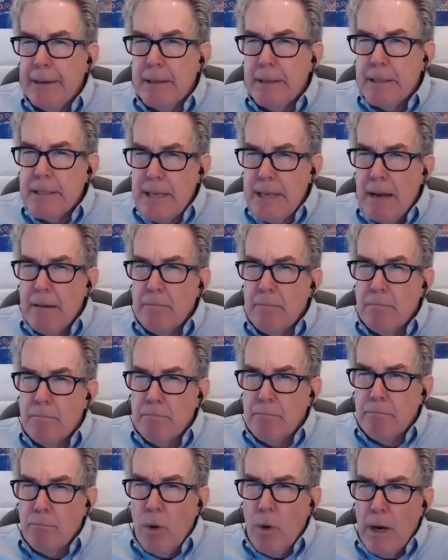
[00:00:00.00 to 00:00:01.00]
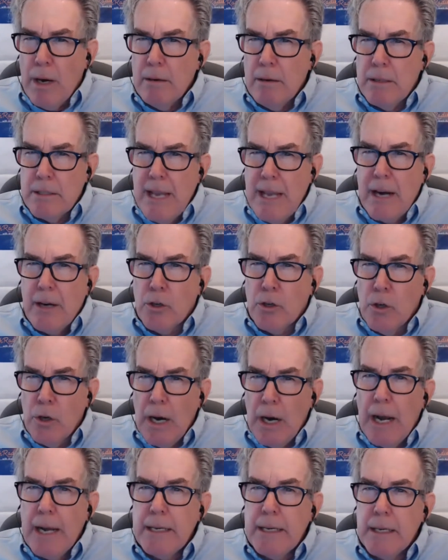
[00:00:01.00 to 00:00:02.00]
Is that a
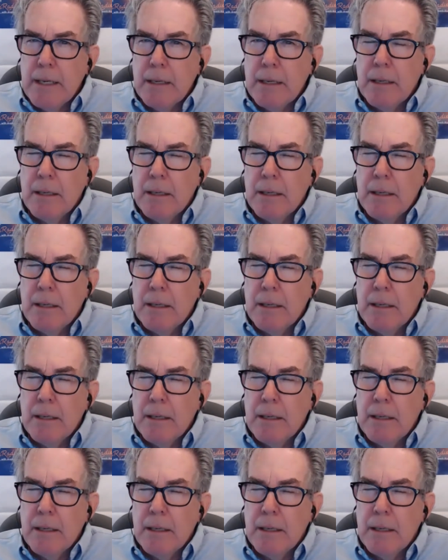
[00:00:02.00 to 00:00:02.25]
good idea?